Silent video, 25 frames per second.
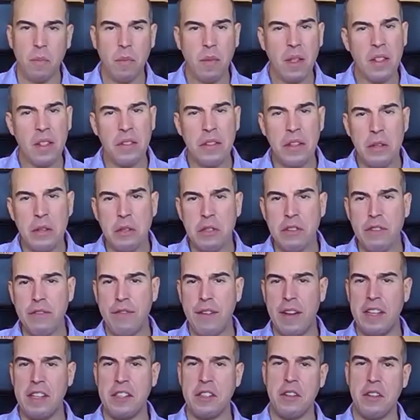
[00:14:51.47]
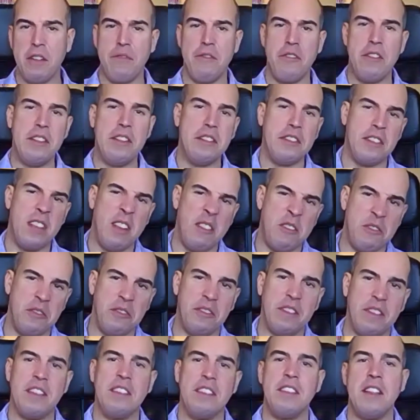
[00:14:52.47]
the use of face covering, social
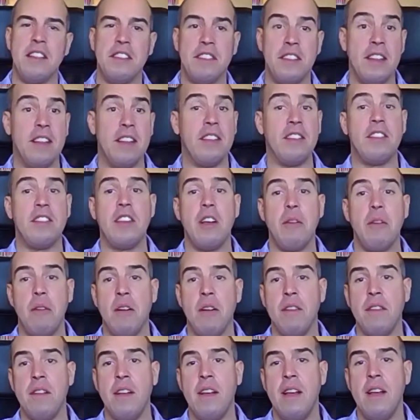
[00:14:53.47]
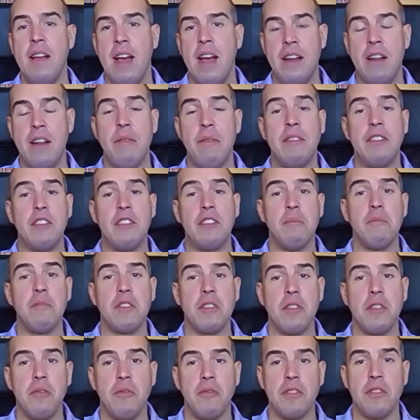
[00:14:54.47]
distancing and so on. I know in some
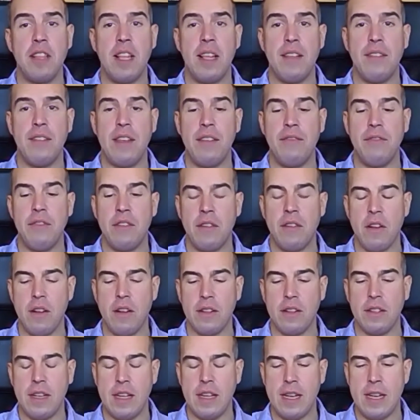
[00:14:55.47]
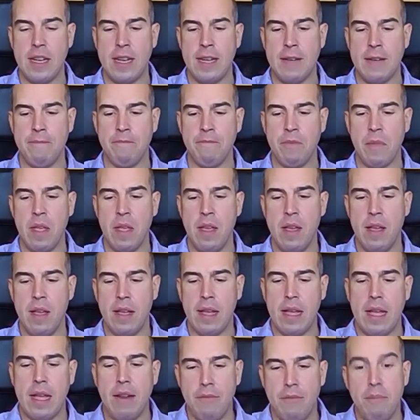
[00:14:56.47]
schools they've even got kind
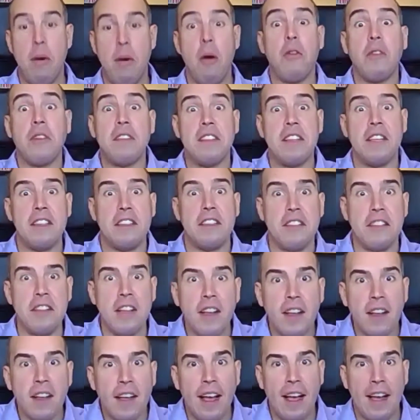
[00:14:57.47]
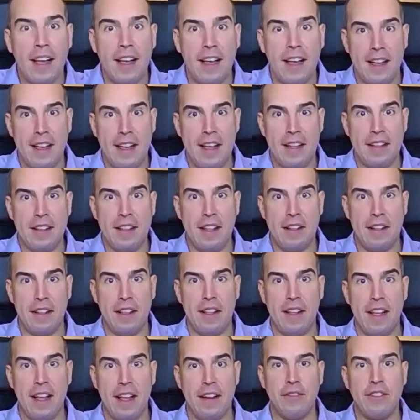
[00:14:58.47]
of boxes
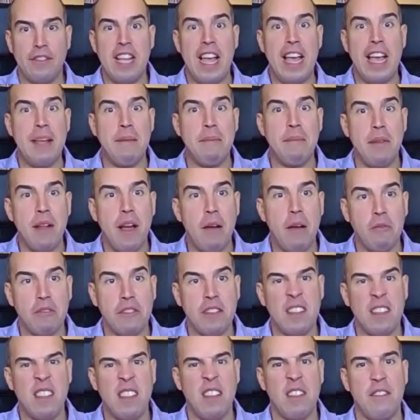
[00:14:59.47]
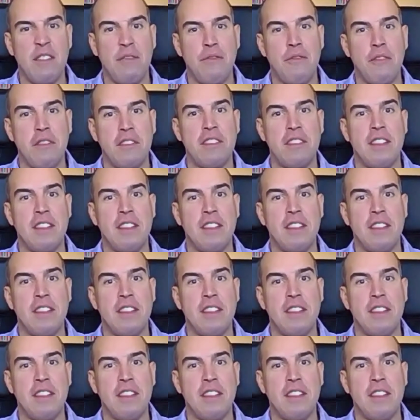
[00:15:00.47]
kind of taped out at the front of the